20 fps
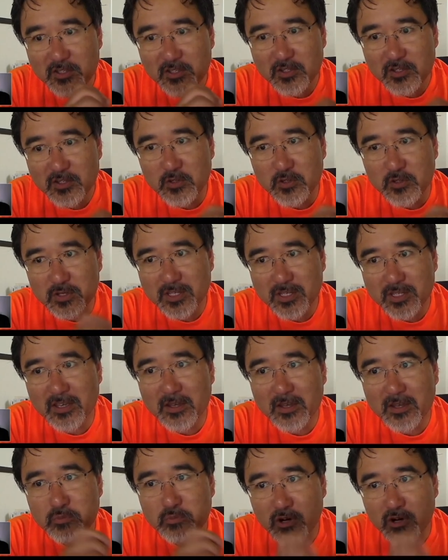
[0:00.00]
to
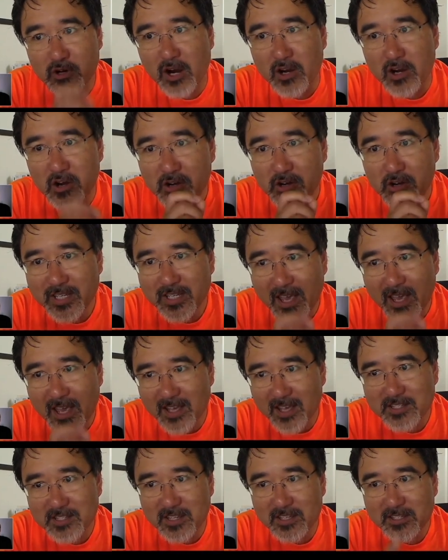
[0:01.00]
get priority
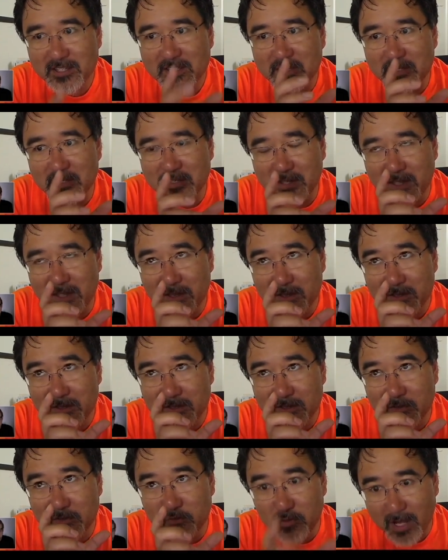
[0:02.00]
access to
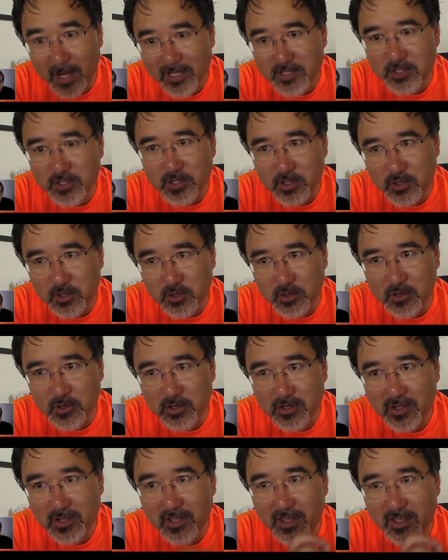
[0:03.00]

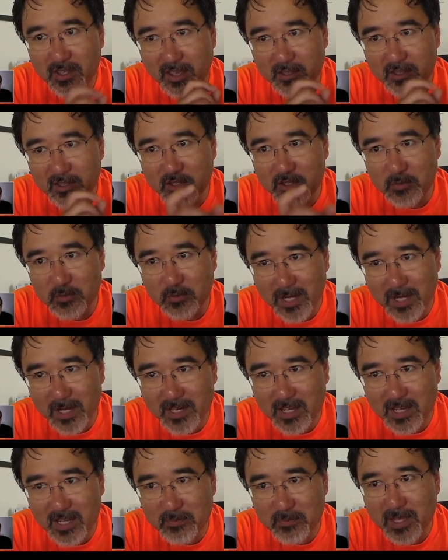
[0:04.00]
register a domain
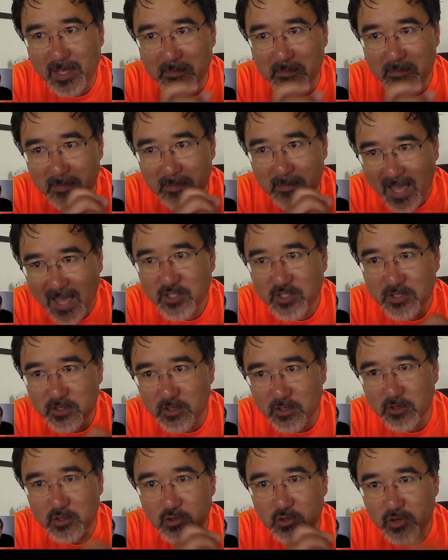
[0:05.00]
name that matches
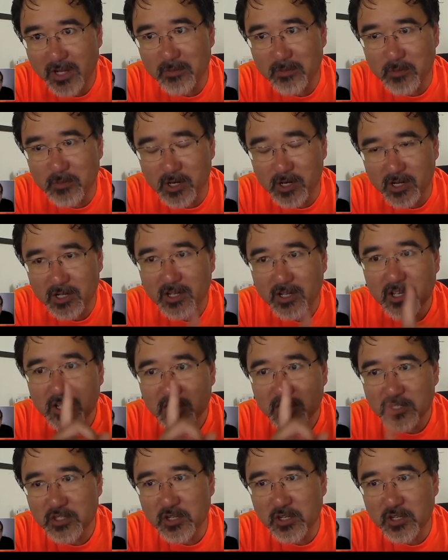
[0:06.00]
their trademark.
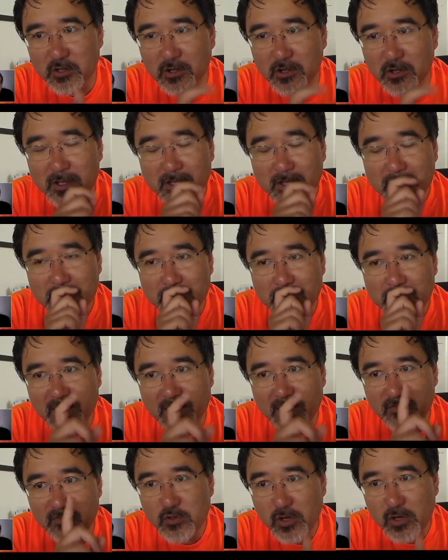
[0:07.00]
So
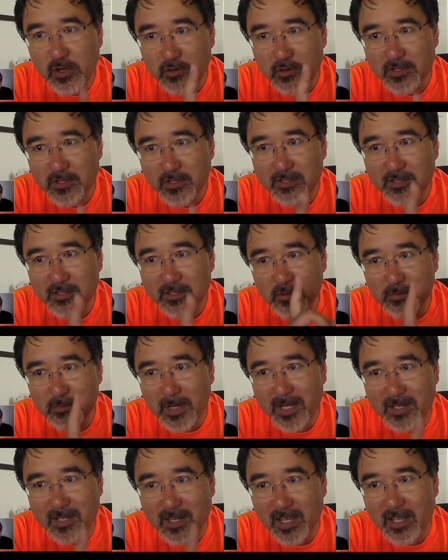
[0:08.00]
if you own the
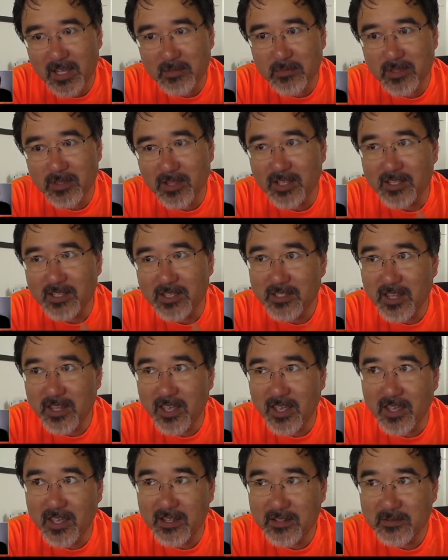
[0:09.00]
domain name, let's
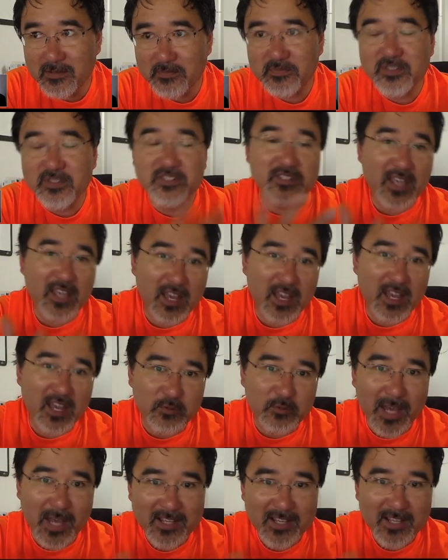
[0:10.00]
say
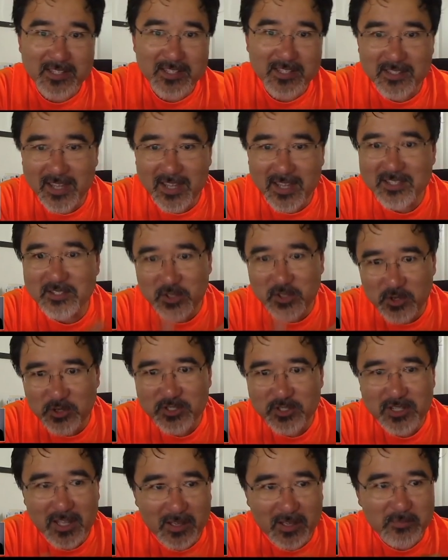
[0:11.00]
Saddleback, since that's a
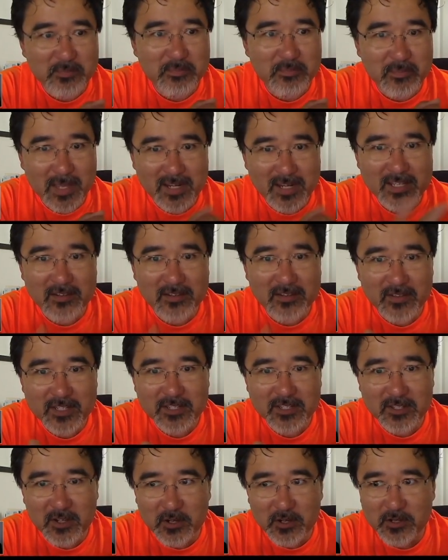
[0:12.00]
church that many of
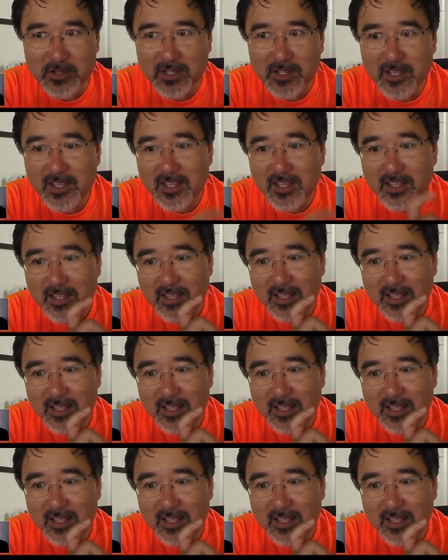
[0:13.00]
us know, mm-hmm.